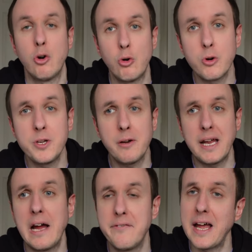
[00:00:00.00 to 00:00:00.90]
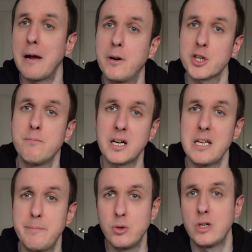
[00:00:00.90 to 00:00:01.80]
or you don't have that much
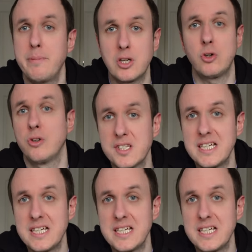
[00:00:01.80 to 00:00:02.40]
money purely because